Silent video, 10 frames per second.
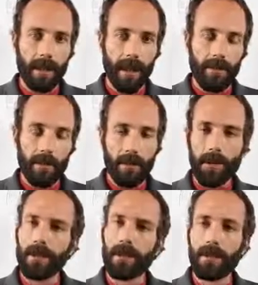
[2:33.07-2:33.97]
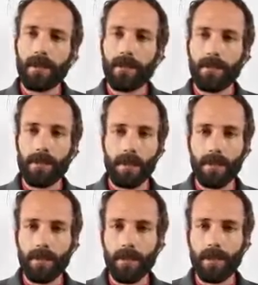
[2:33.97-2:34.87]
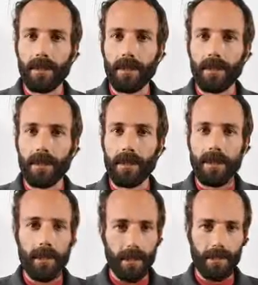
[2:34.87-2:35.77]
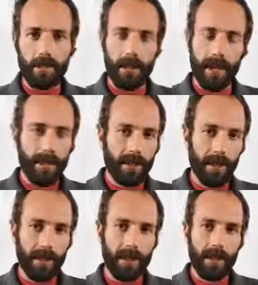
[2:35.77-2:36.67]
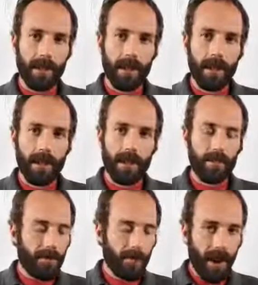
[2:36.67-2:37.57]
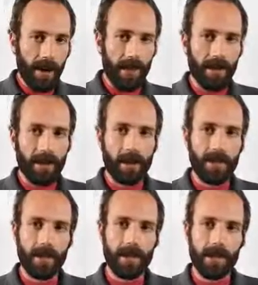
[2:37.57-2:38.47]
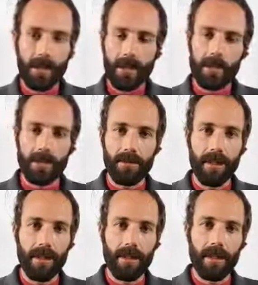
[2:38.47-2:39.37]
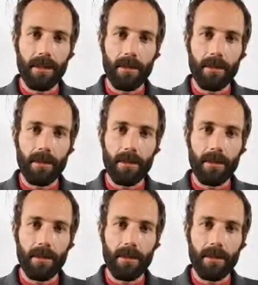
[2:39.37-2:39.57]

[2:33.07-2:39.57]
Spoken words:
I remembered for some reason Eric Dubay saying that fire is intensified